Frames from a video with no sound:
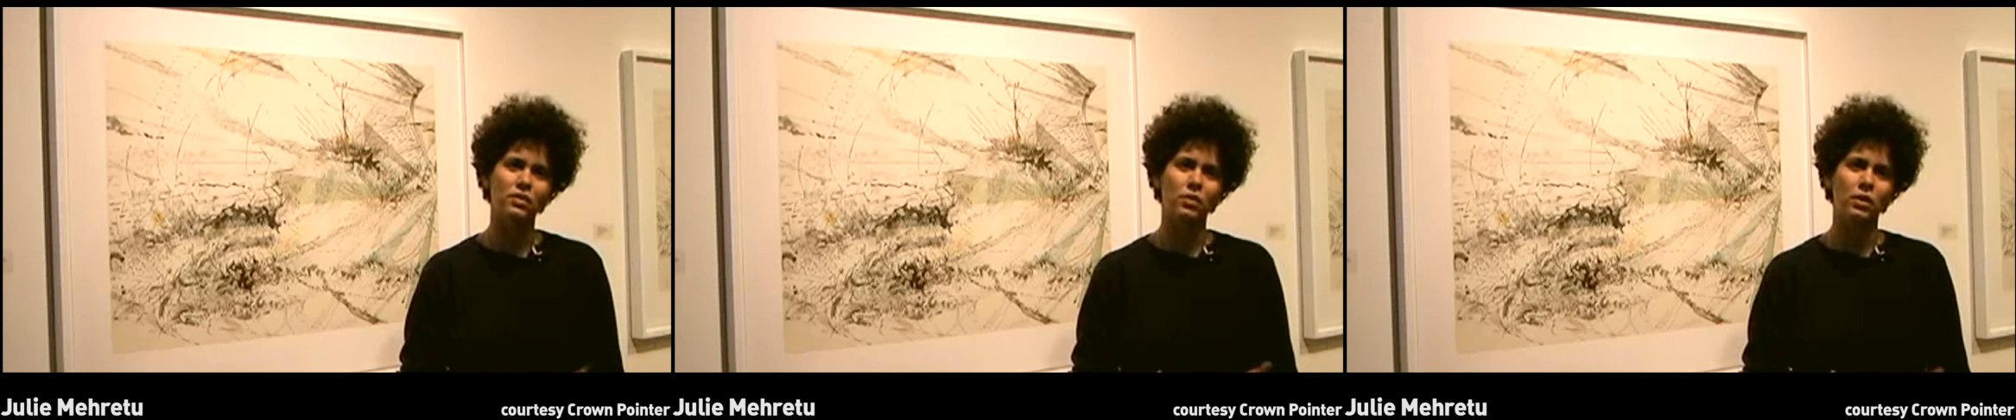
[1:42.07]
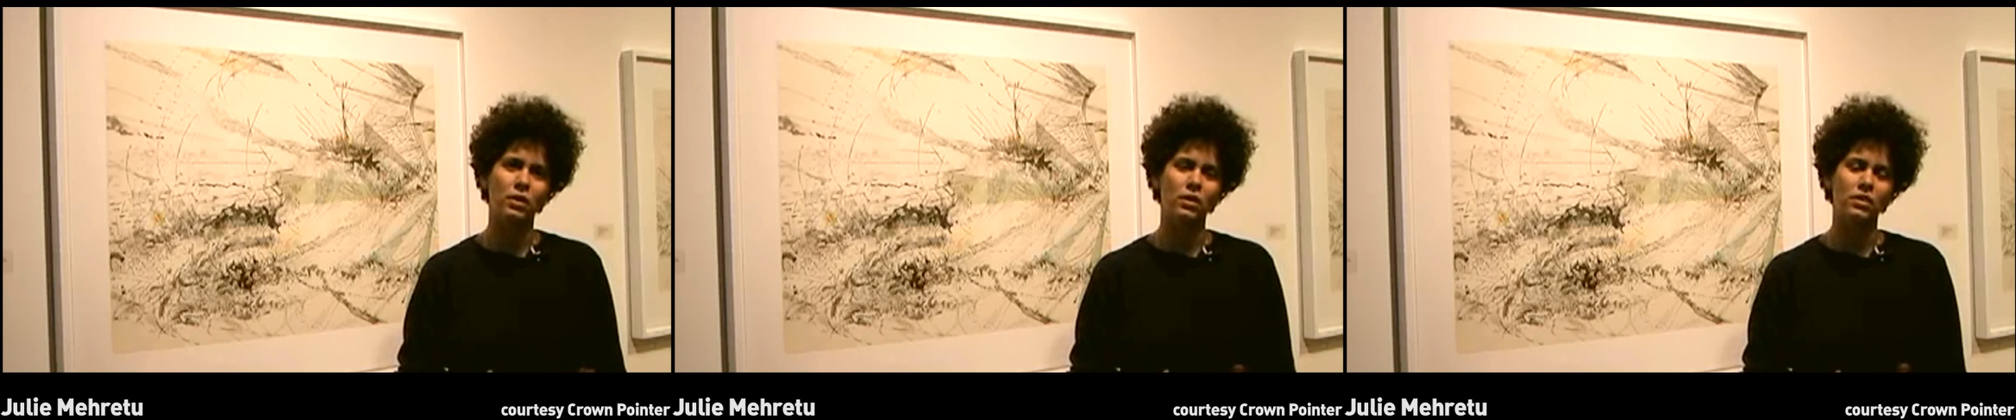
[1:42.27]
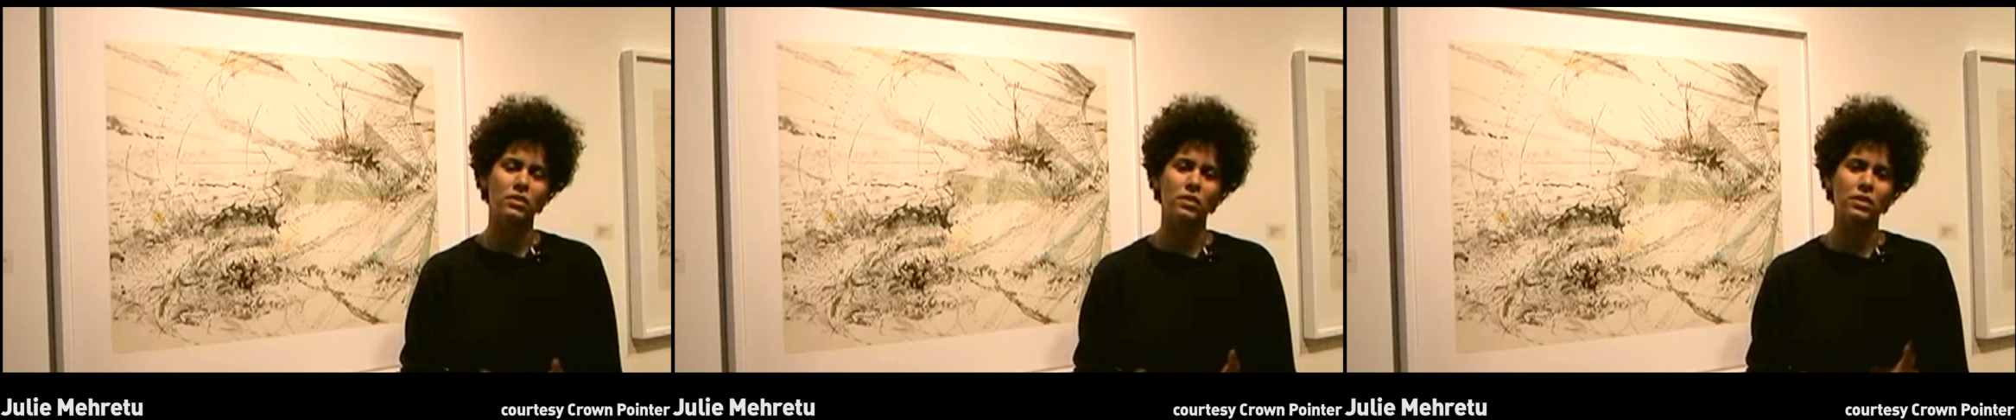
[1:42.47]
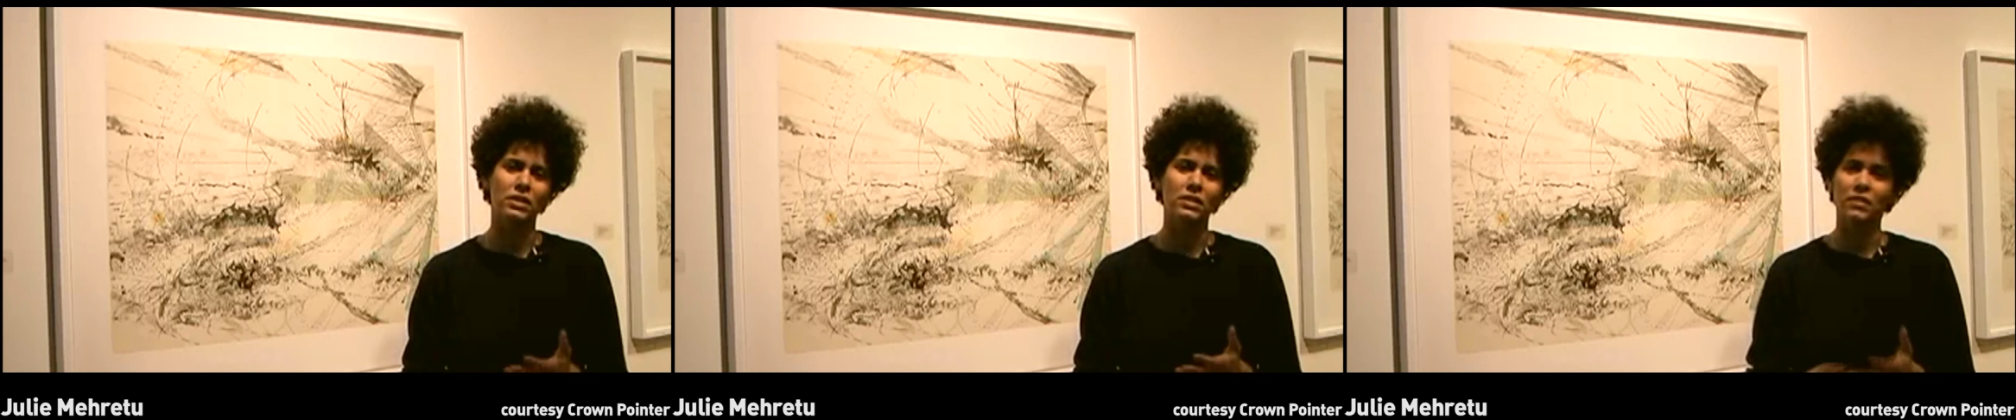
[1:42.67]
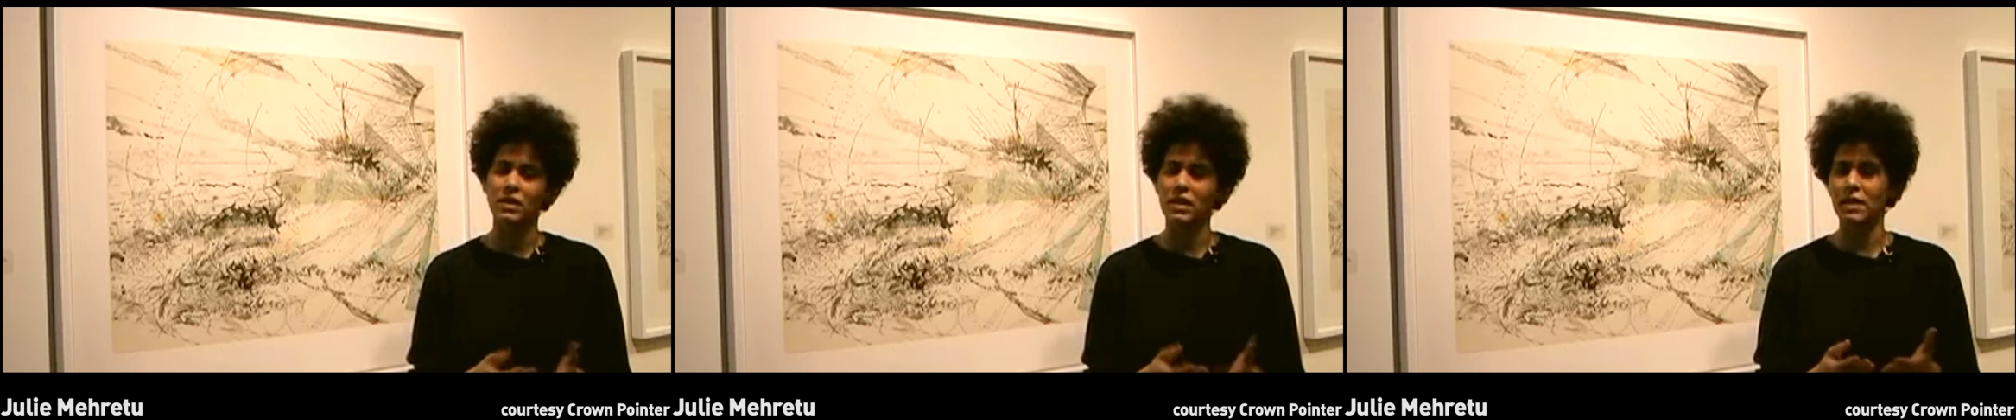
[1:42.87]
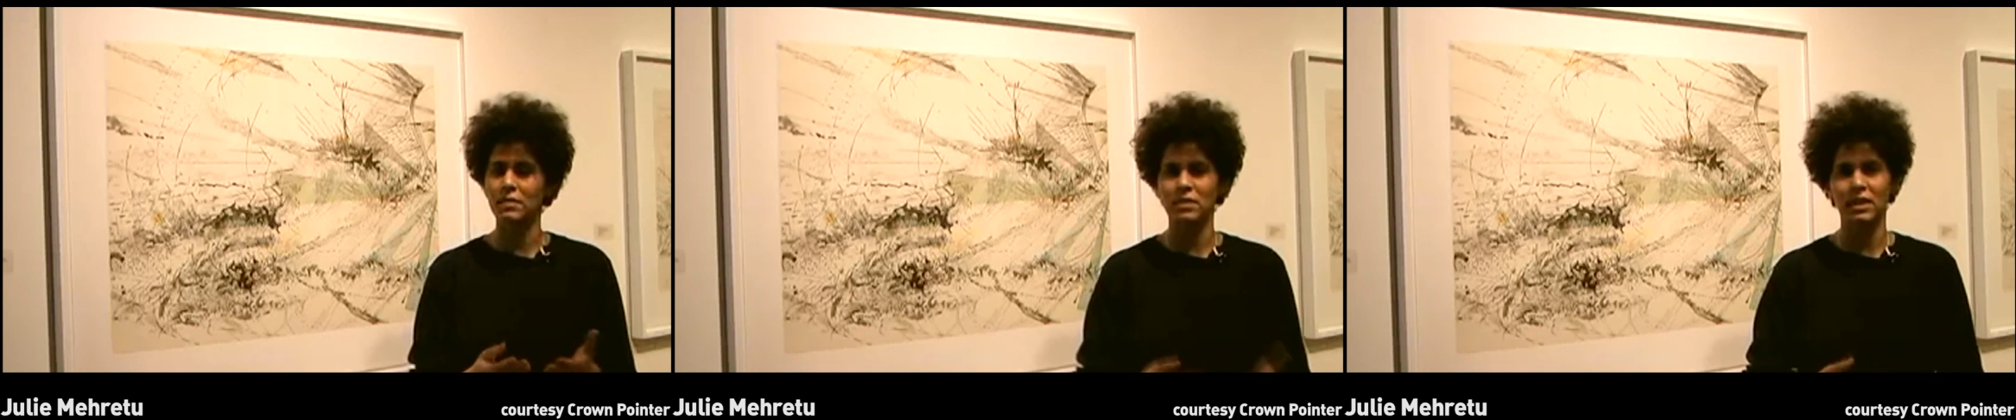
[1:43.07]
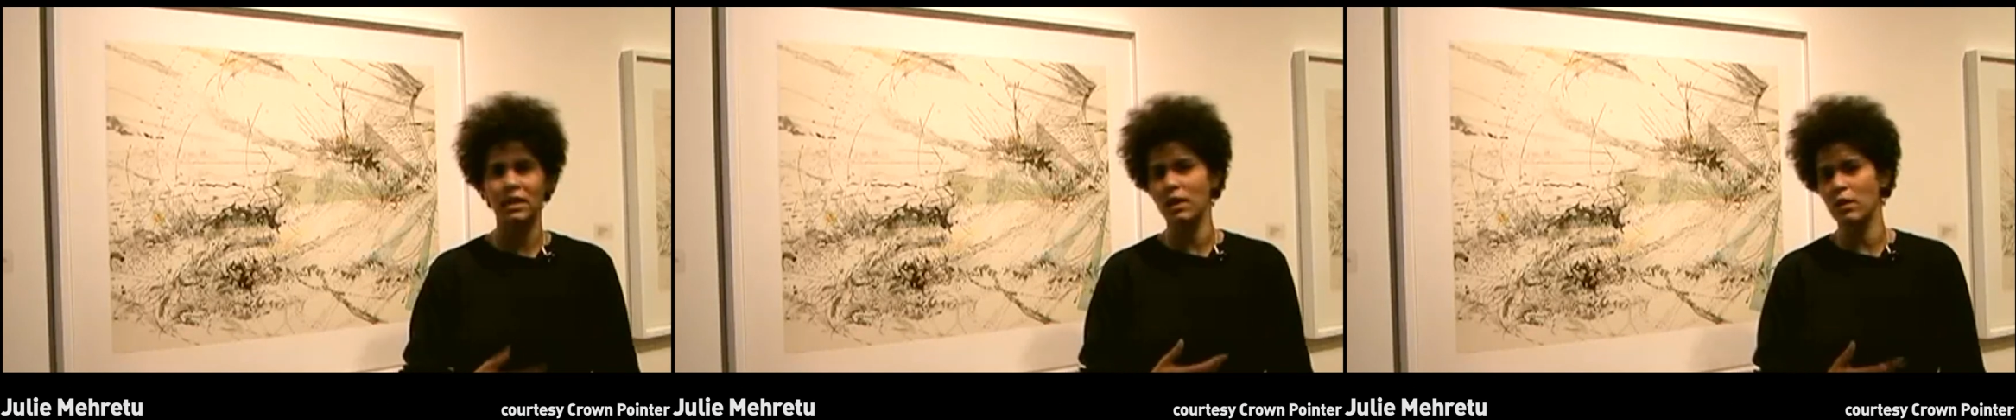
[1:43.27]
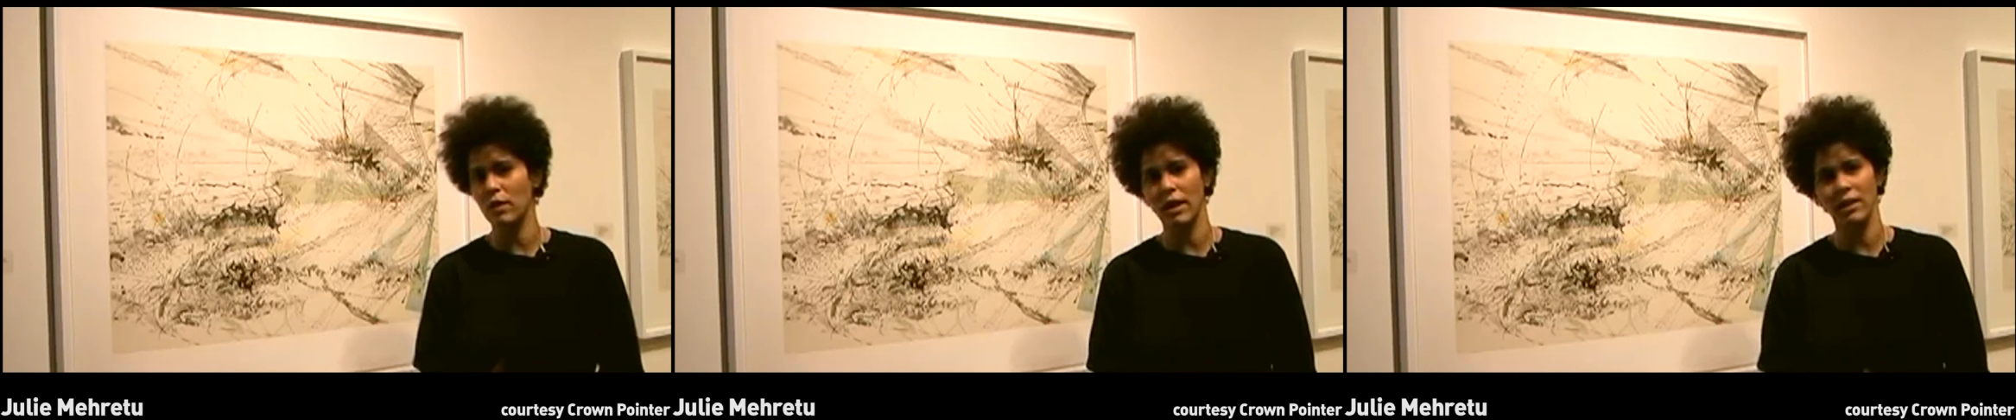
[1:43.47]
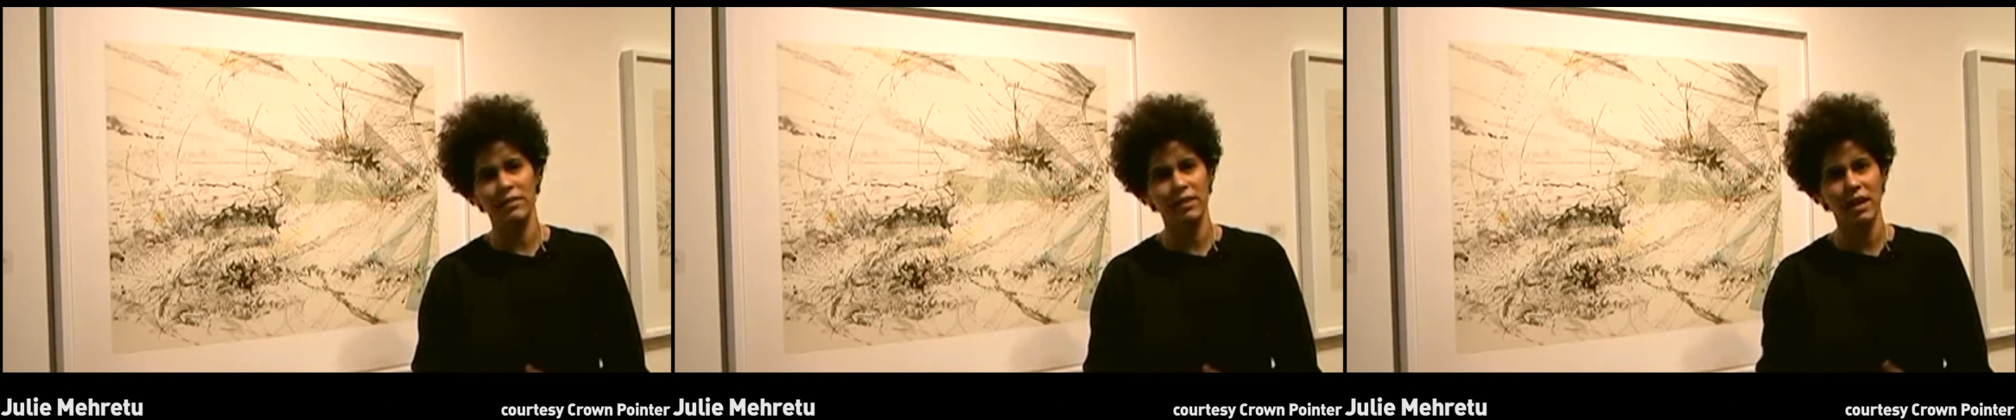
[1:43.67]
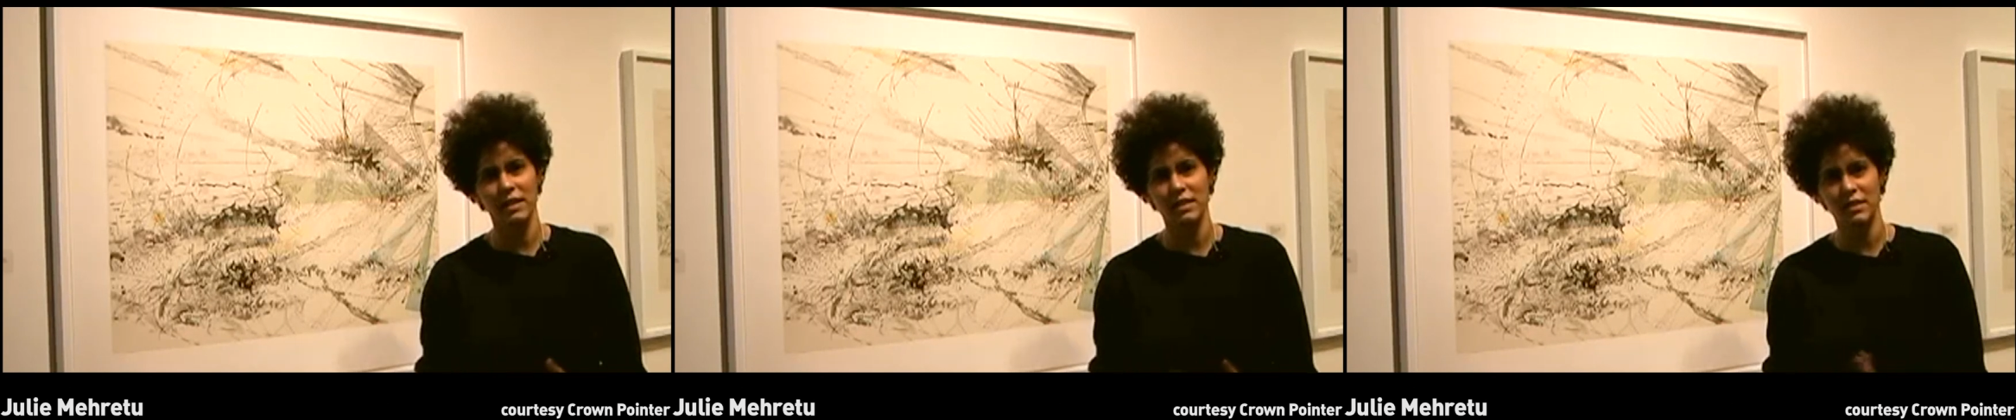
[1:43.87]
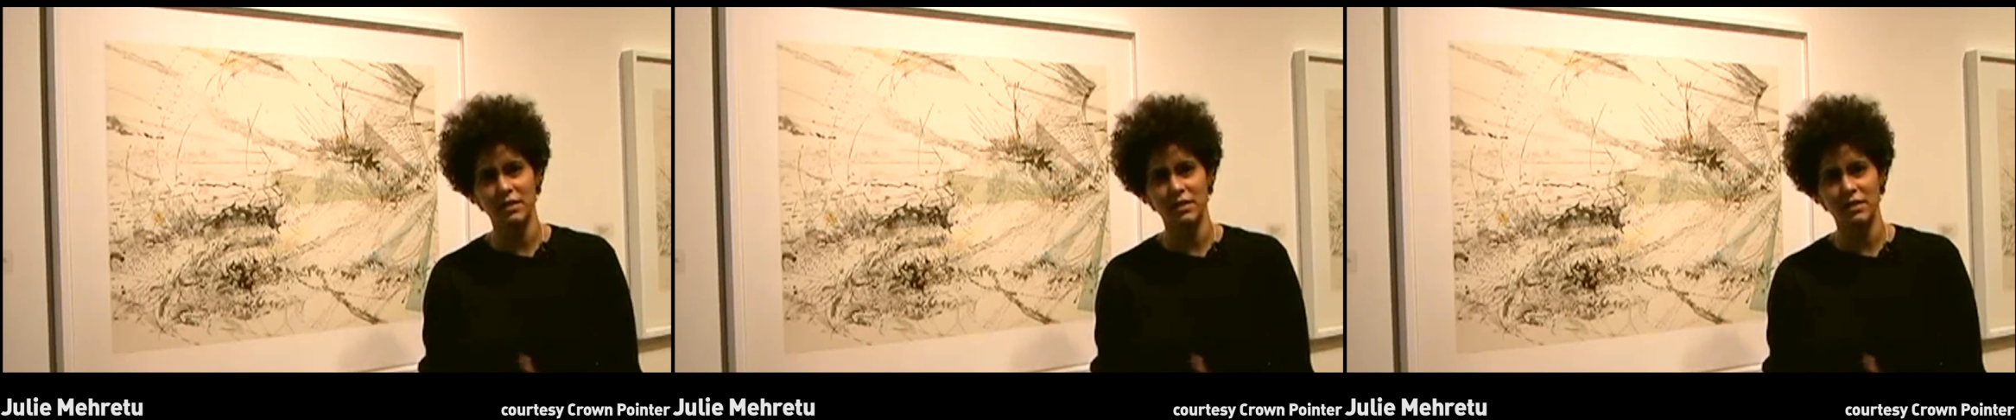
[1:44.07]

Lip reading: or also the different types, like engraved lines,